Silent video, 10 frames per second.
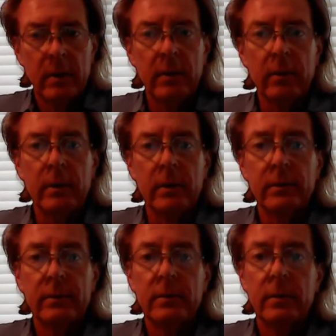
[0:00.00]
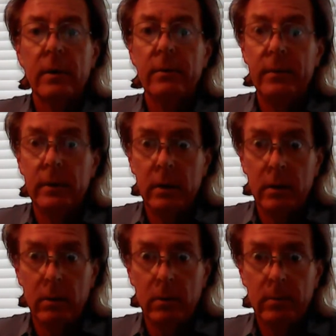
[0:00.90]
There is a
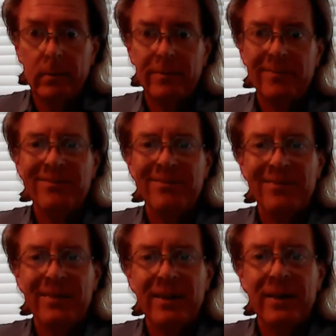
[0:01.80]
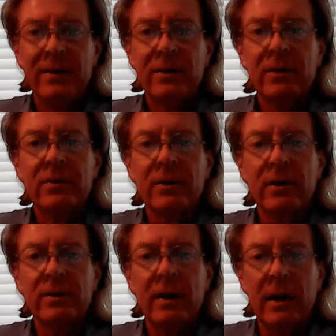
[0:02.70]
video to
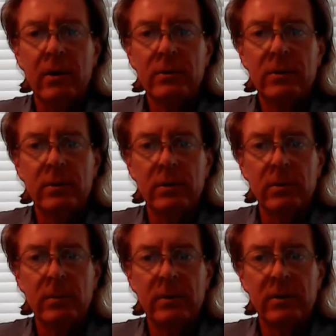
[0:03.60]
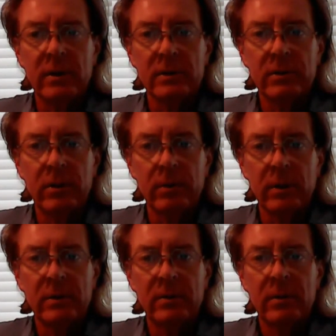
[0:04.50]
discuss how to do discussion
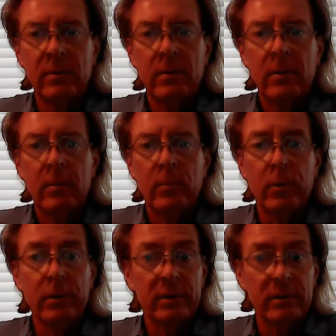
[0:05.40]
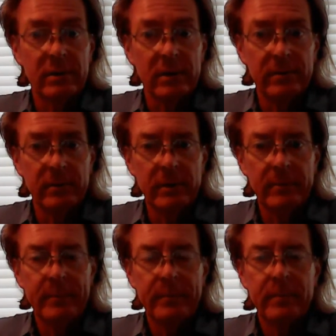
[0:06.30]
threads more successfully.